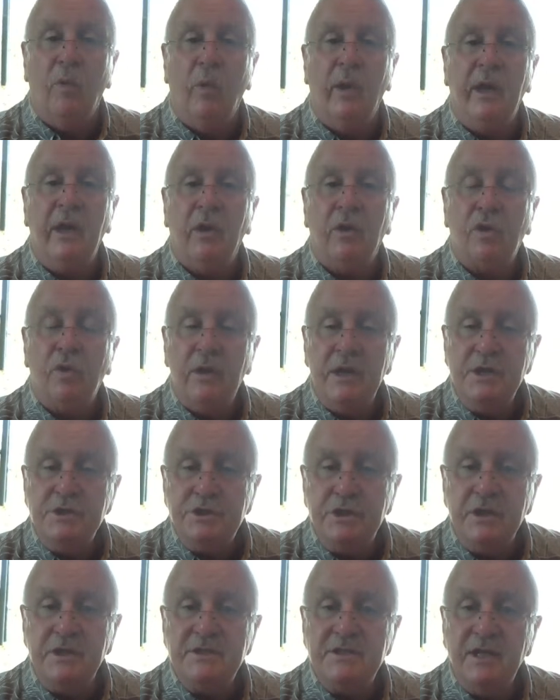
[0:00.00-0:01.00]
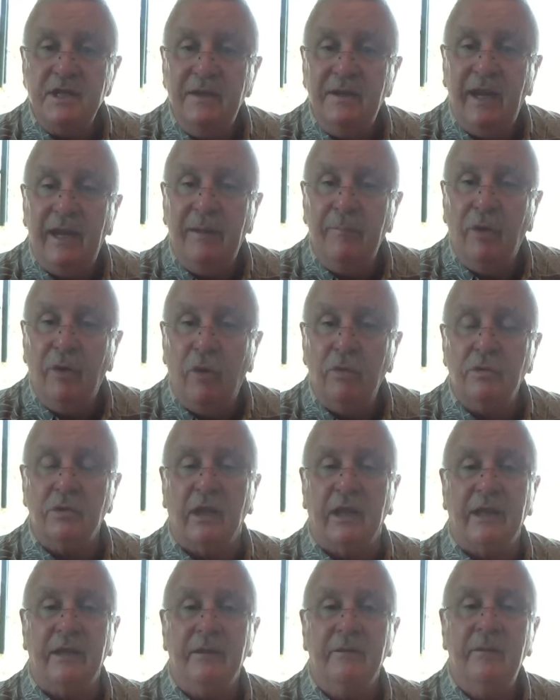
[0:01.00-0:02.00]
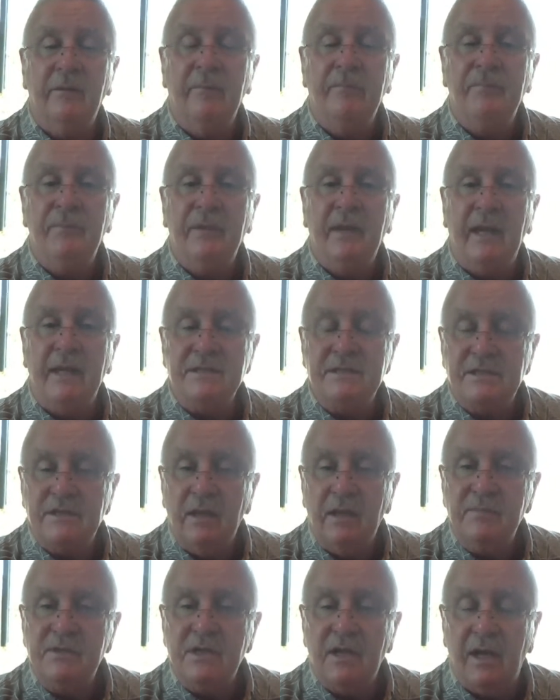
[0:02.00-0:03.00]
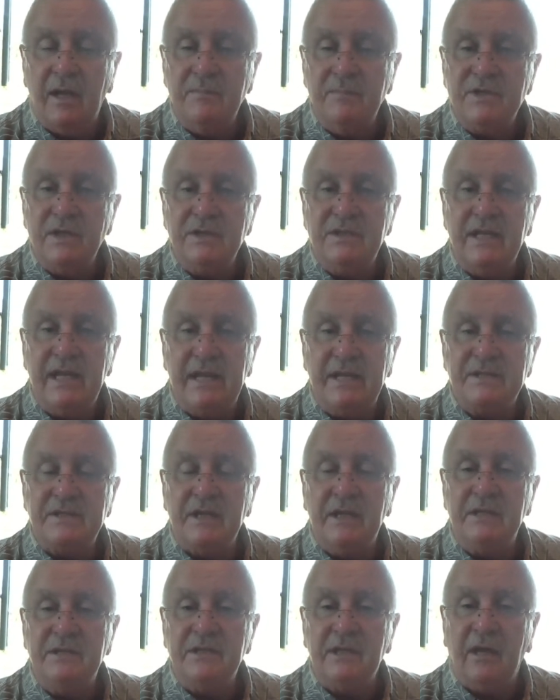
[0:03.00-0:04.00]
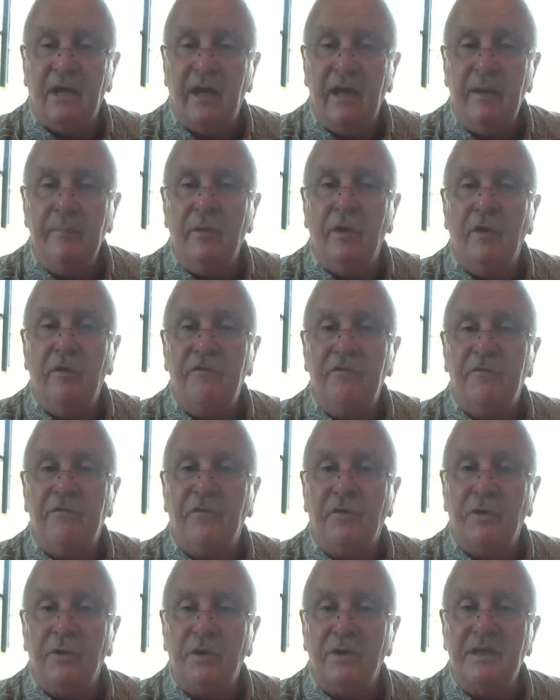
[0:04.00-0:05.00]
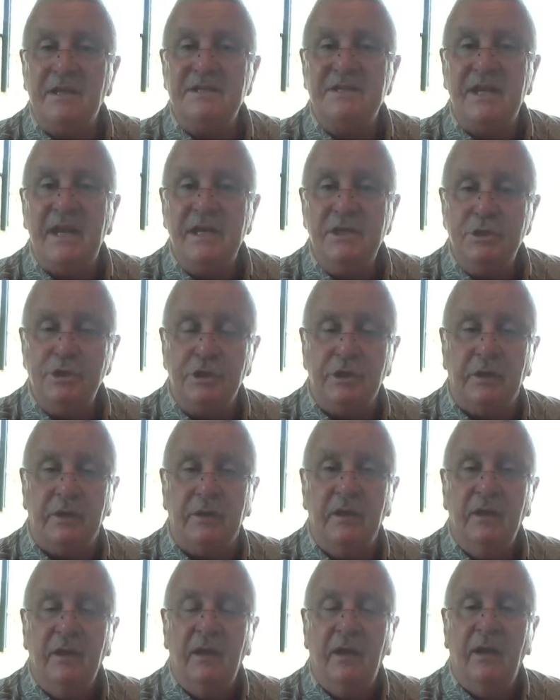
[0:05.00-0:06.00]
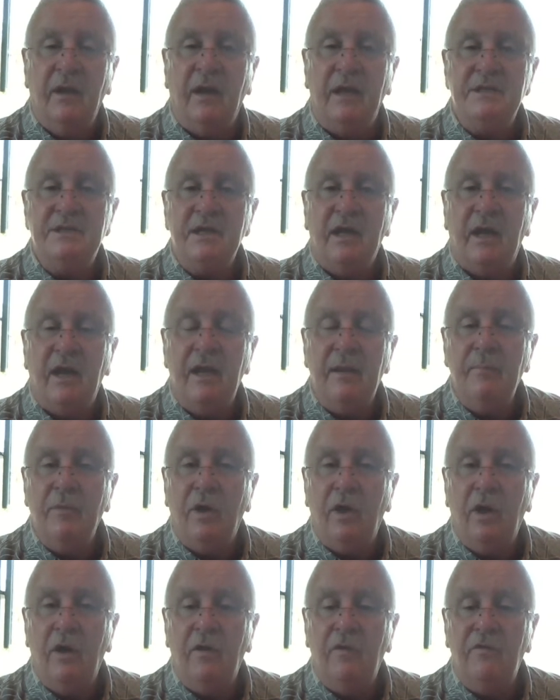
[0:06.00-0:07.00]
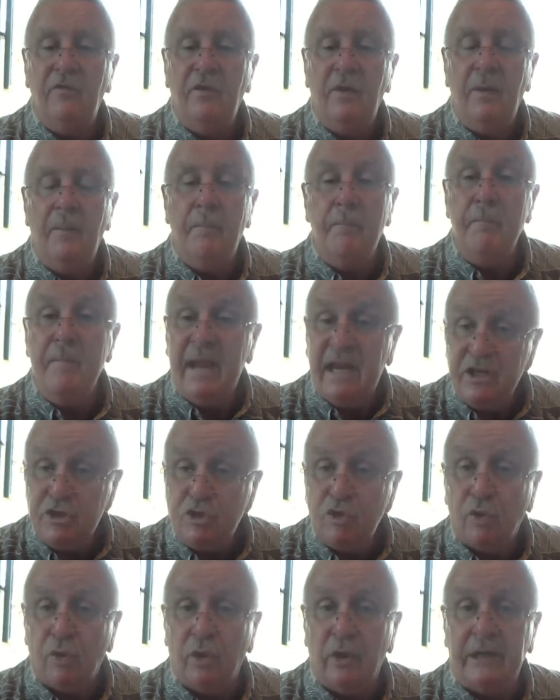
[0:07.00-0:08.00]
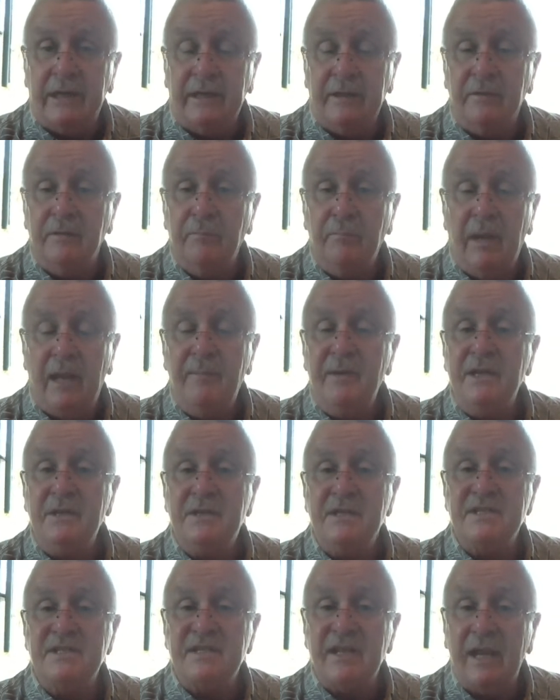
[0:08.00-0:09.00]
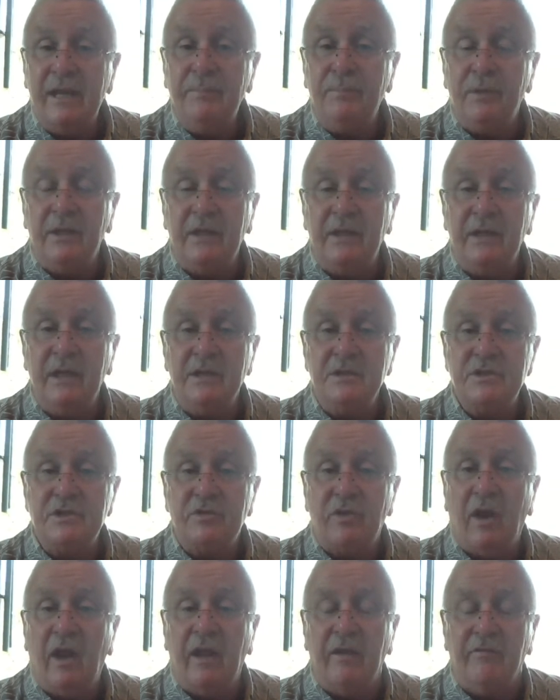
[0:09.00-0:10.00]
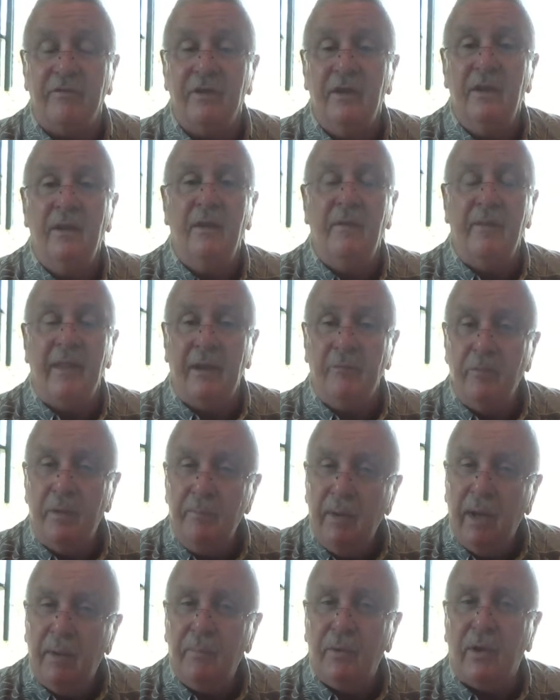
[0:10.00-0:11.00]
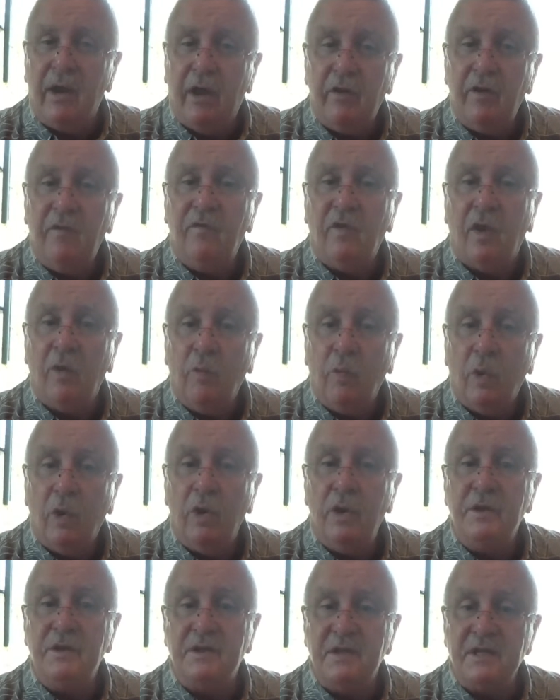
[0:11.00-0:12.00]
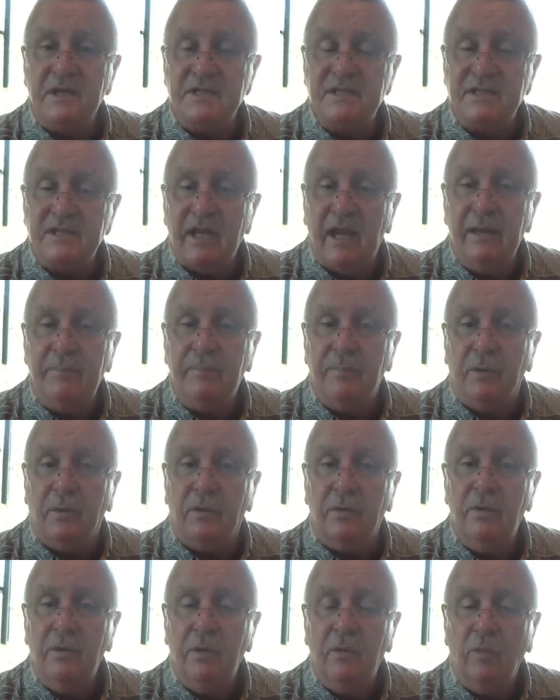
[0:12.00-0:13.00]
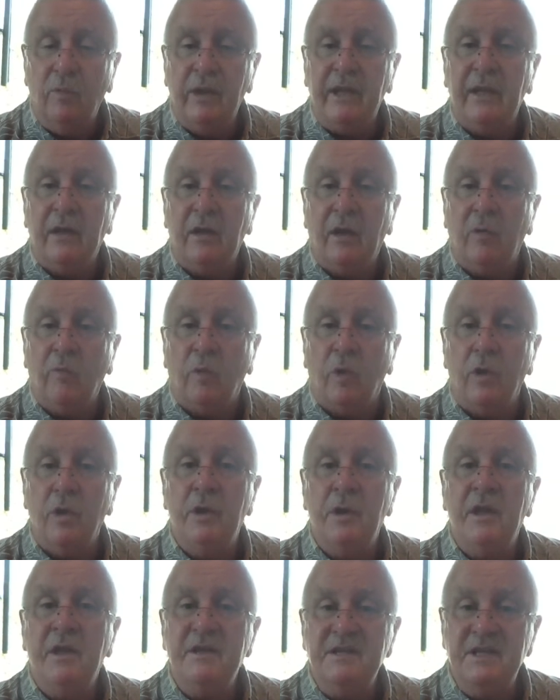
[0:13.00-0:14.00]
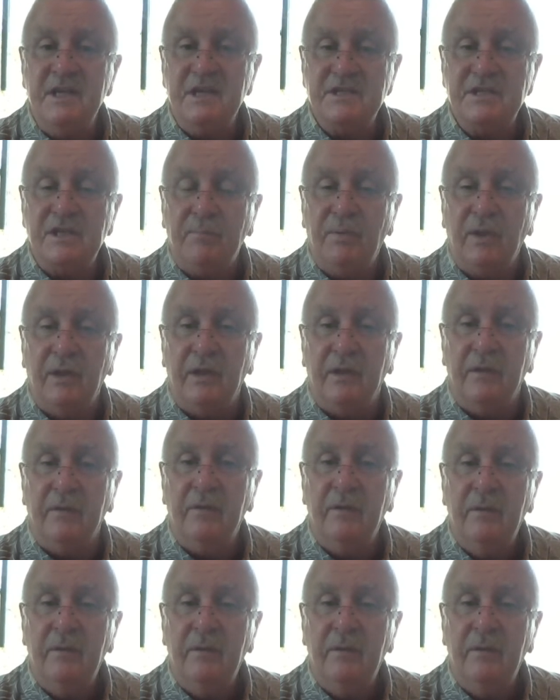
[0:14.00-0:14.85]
We are Christians in name only. And sometimes it takes a time of fertilization, a time of mentoring, maybe discipling and strife. And remember, out of our word disciple, we get our word discipline,